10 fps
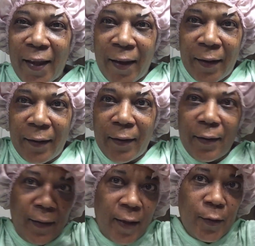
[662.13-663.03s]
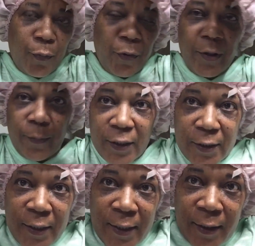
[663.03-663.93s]
and that's pretty
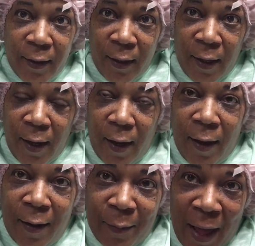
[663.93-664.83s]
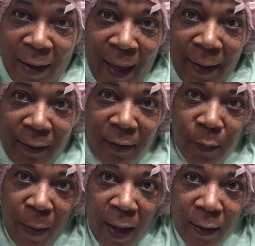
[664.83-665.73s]
much it. I like
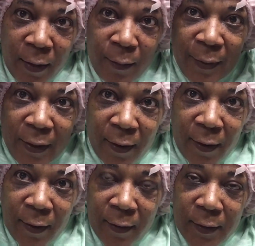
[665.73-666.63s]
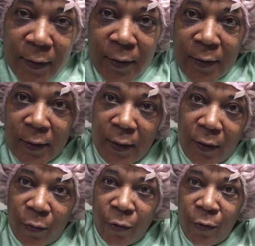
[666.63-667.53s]
this bonnet because it's
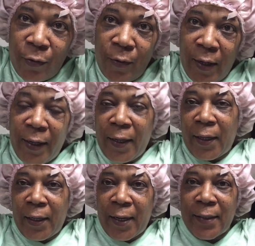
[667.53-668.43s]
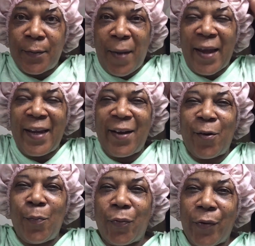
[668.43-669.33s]
see-through. It lets my
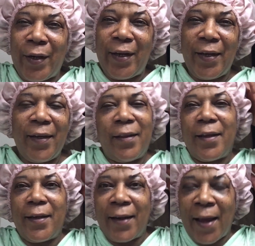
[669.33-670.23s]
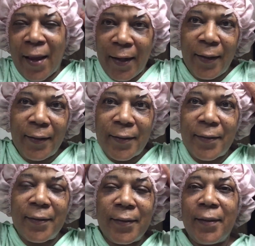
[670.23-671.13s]
hair breathe at
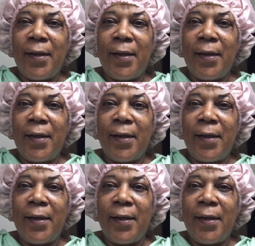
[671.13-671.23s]
night.